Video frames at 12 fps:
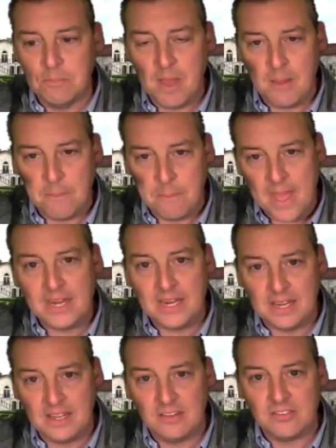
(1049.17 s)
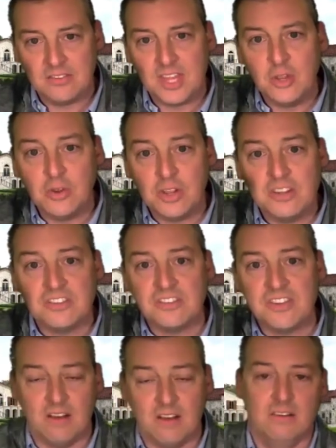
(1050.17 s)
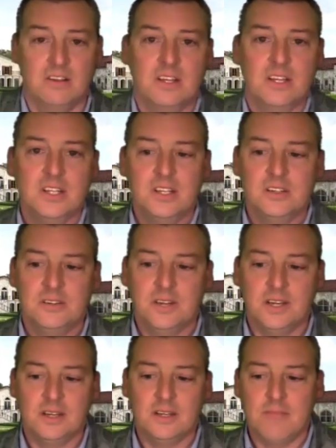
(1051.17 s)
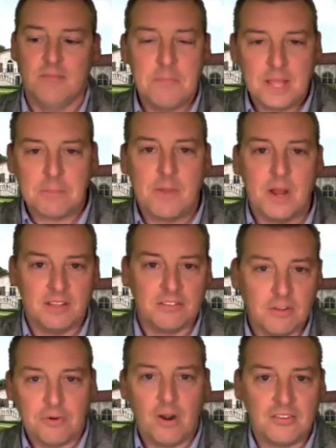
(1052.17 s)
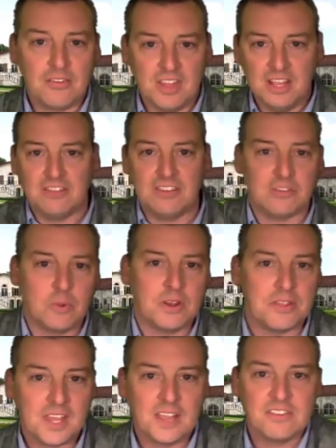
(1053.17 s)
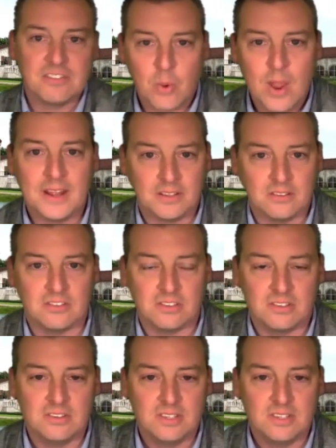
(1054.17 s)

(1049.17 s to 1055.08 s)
amenities that you can sell and make money. So for us, the easiest one to think of is weddings.